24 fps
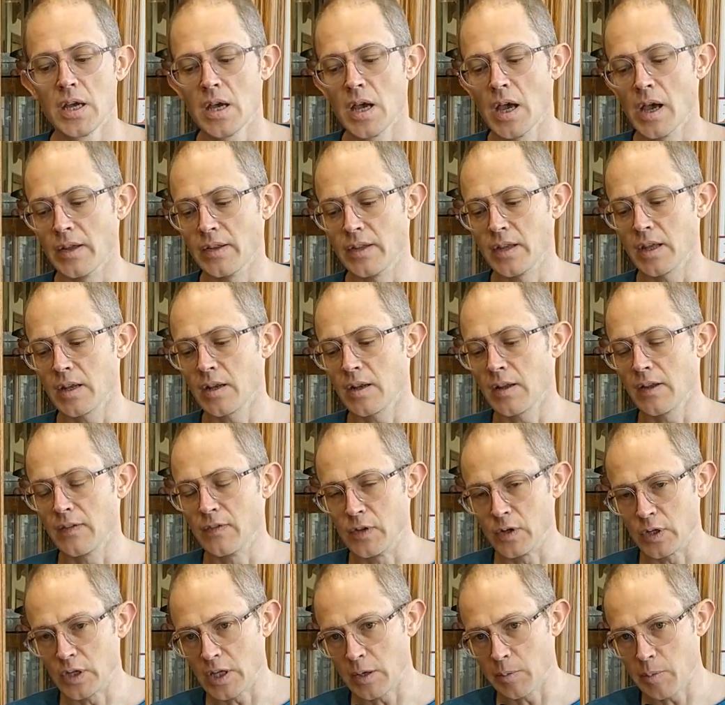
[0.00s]
And then if
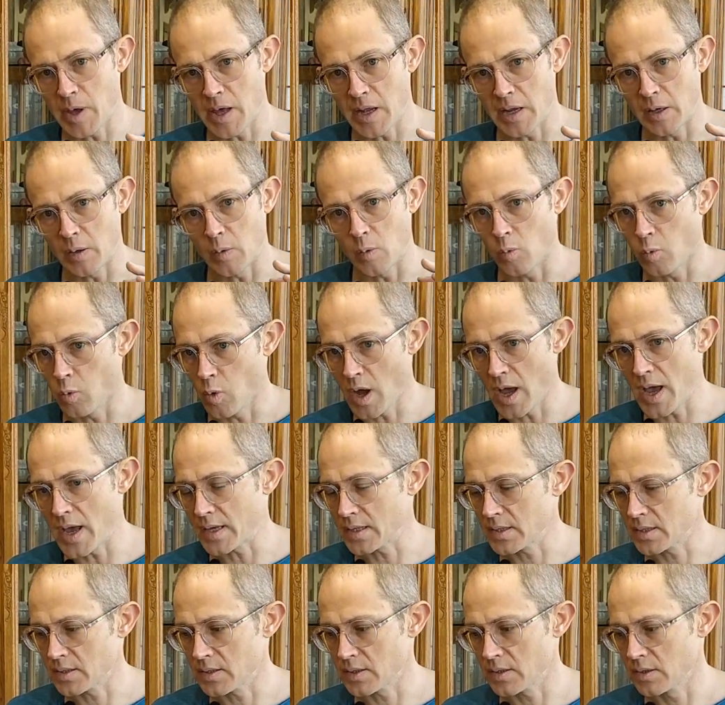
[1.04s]
you keep heading
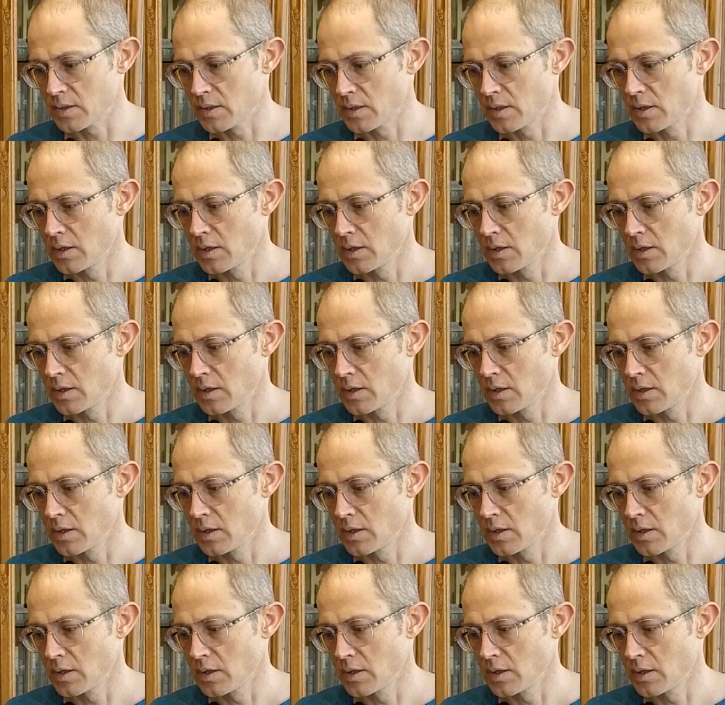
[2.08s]
west